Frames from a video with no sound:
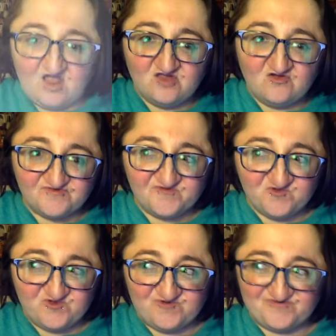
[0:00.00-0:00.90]
I
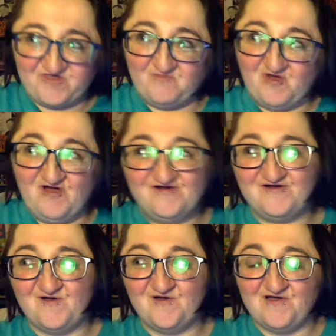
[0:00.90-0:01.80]
also used up
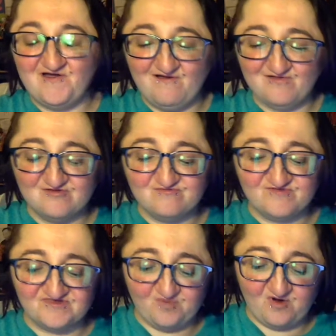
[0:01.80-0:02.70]
all of
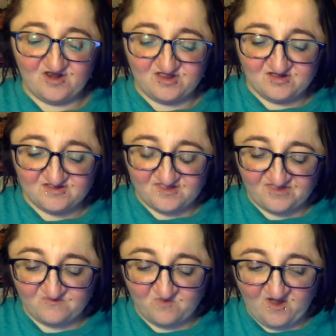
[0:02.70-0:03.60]
this product
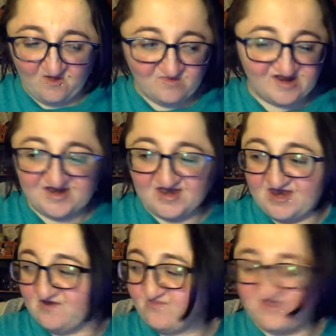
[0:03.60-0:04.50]
as well, but I didn't
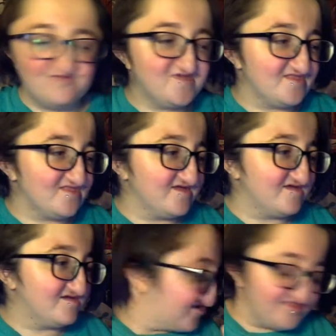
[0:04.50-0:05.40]
end up keeping
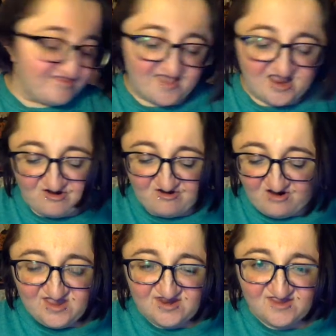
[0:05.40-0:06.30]
the
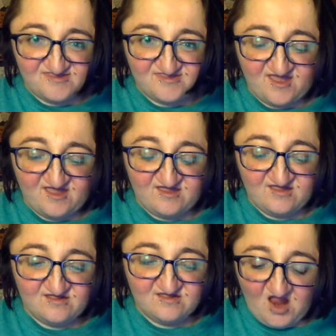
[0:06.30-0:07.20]
container. It is a